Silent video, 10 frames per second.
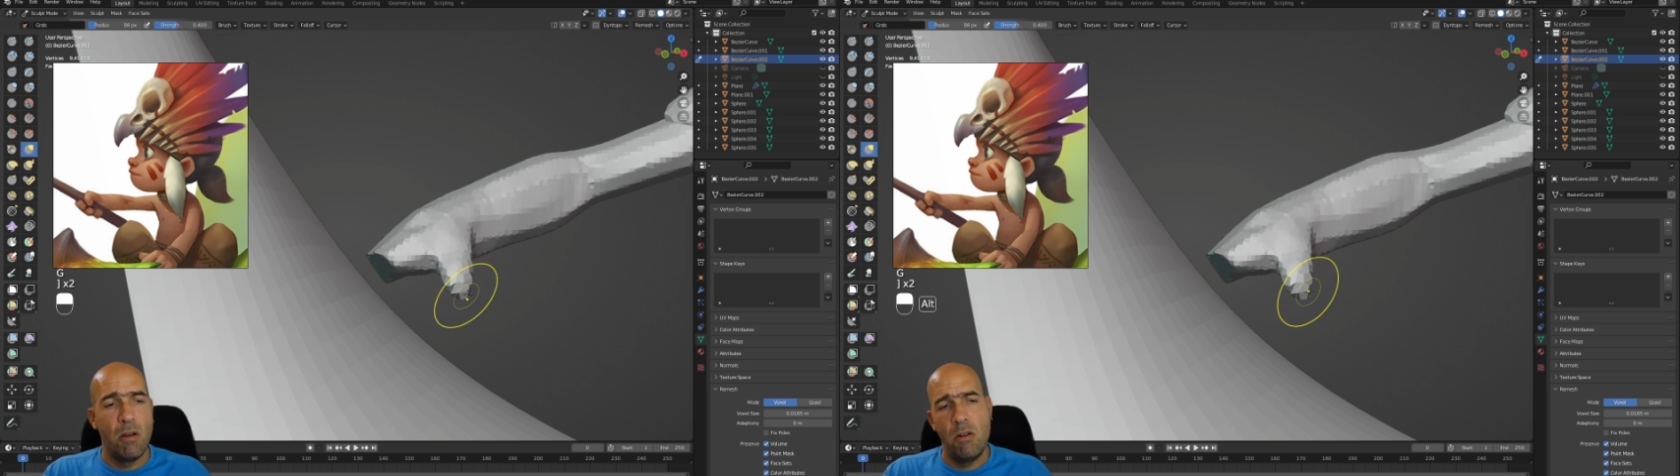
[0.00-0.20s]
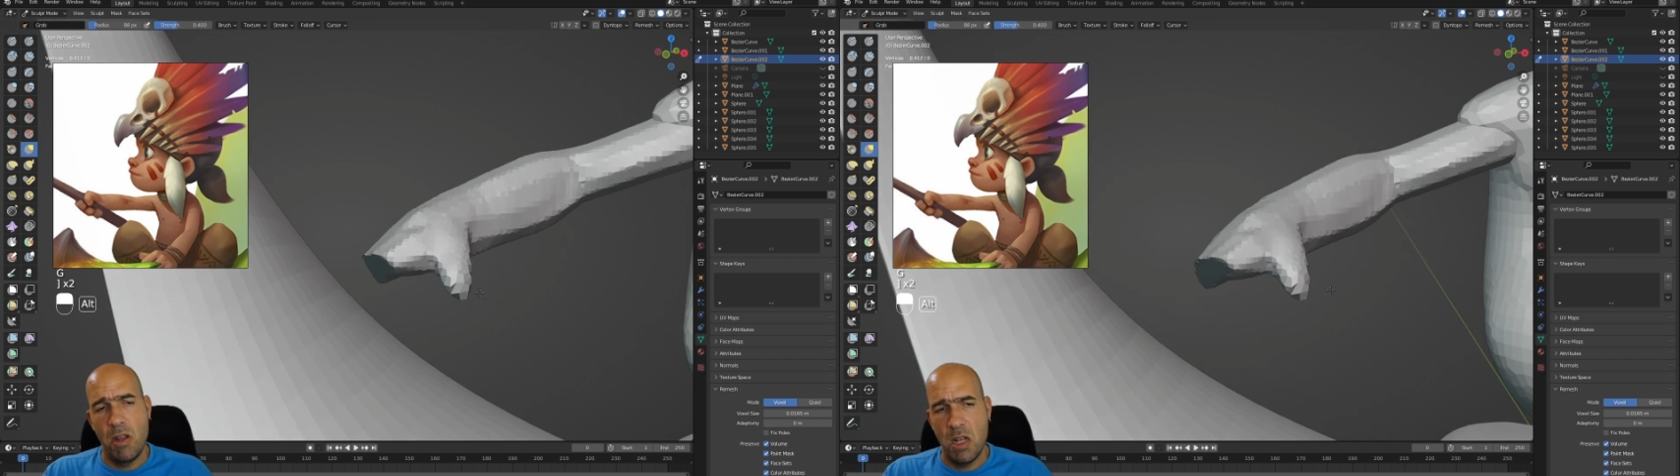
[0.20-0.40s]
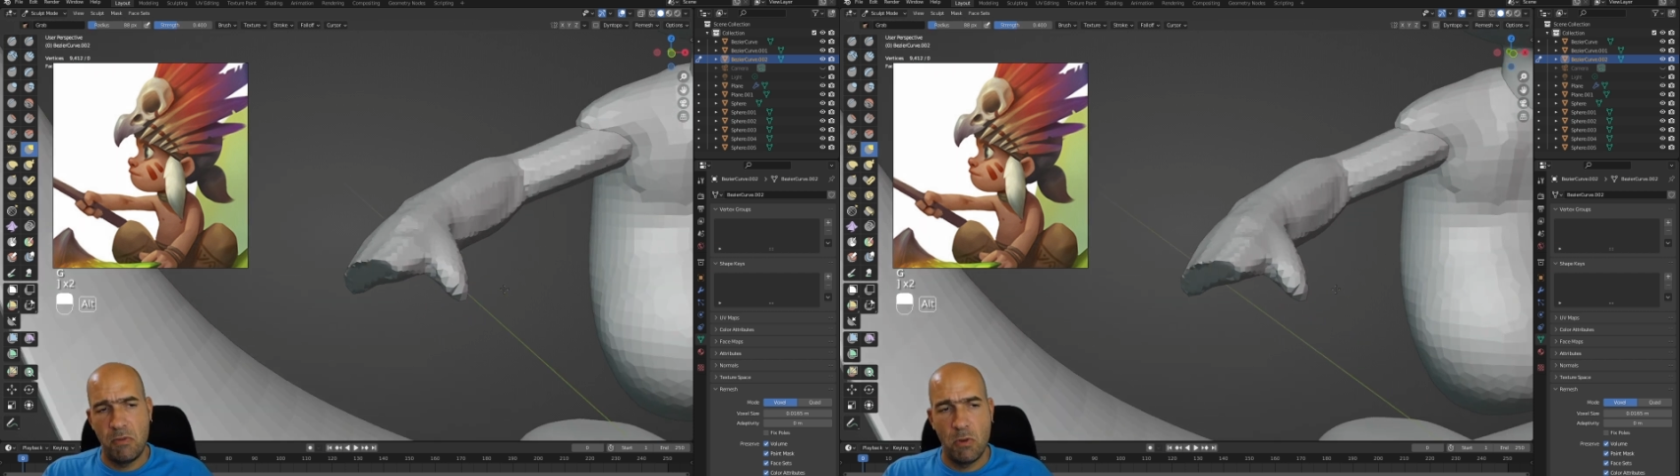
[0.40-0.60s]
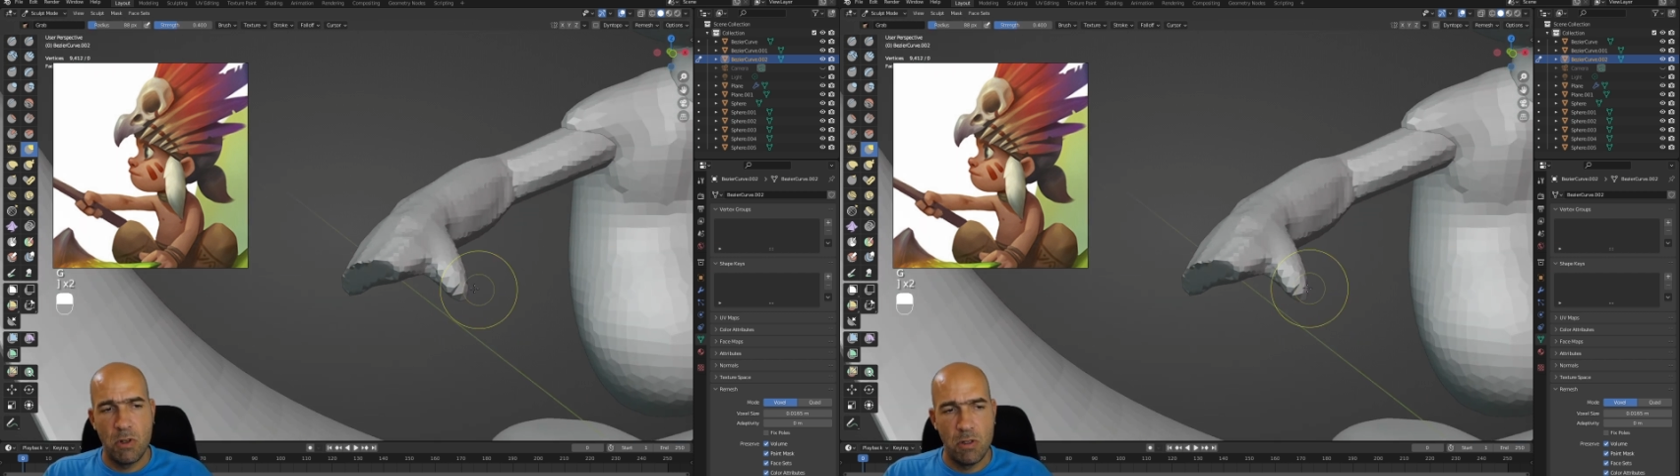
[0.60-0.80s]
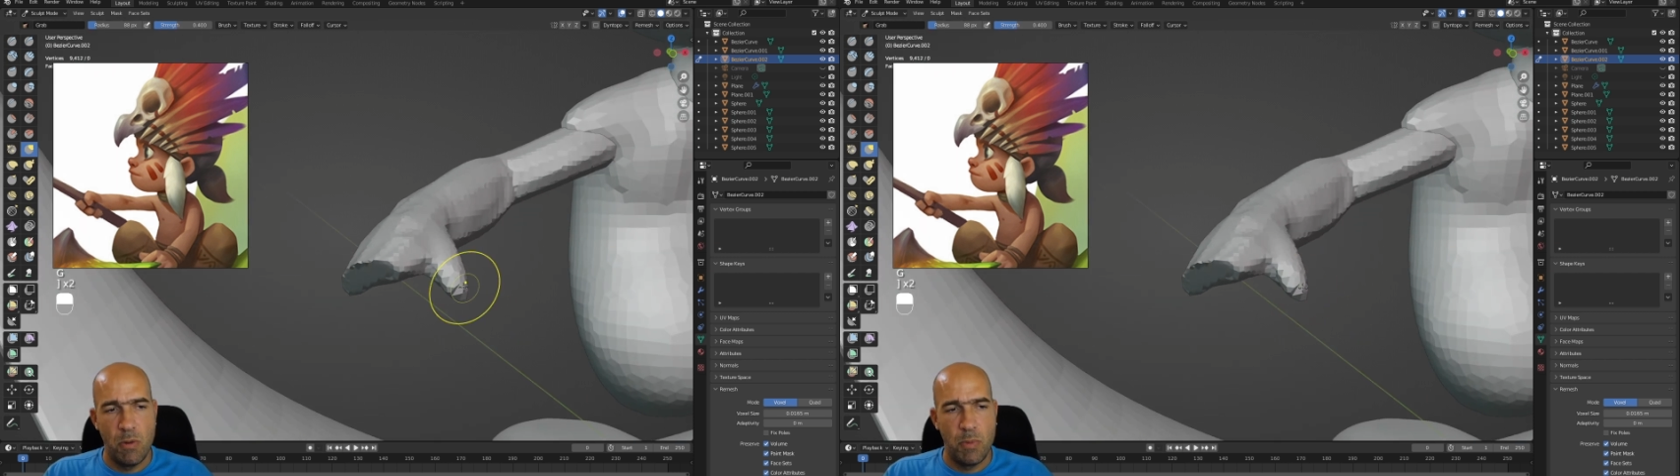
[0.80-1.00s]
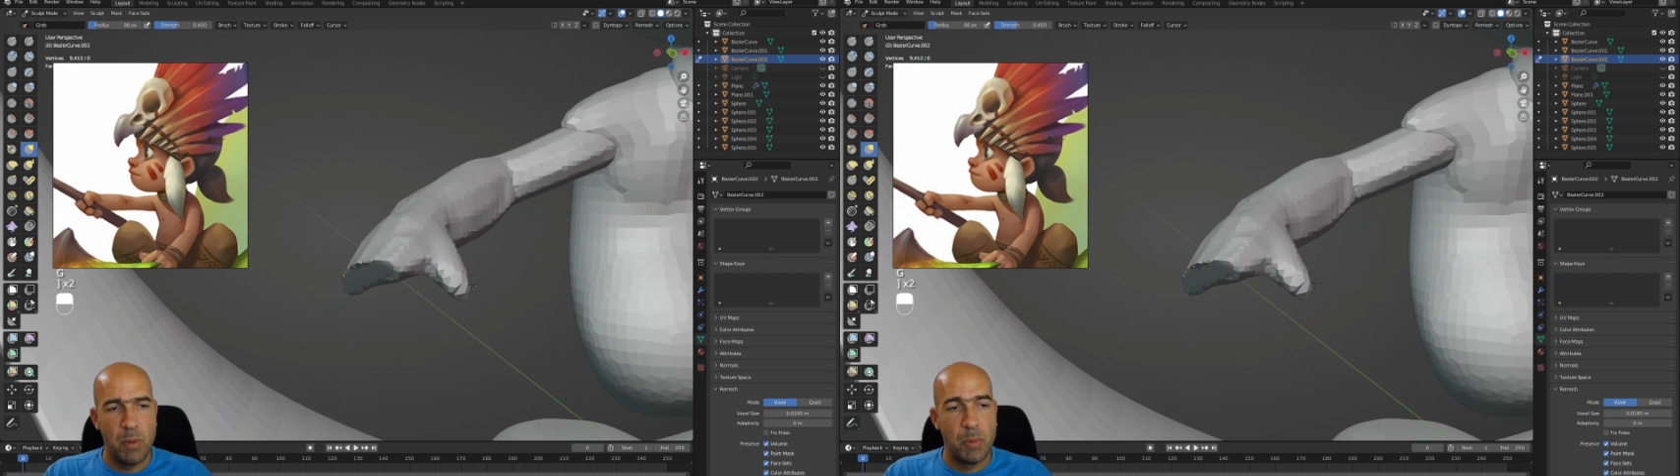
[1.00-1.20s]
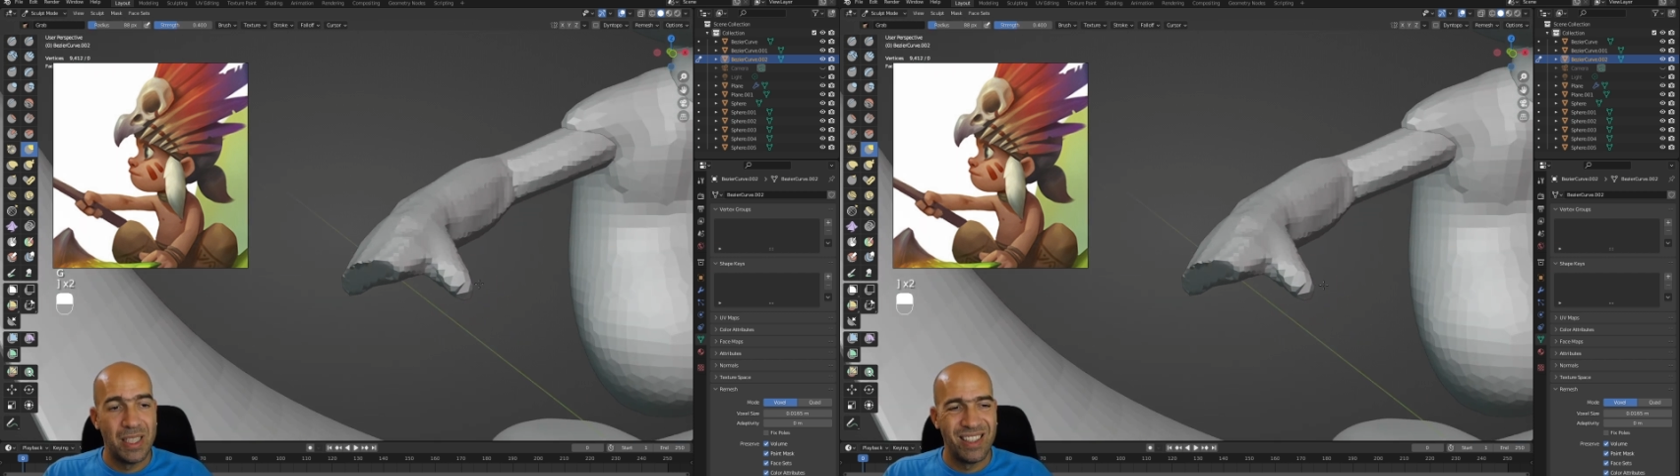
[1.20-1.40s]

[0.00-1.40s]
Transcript: Oh yeah, of course, no problem.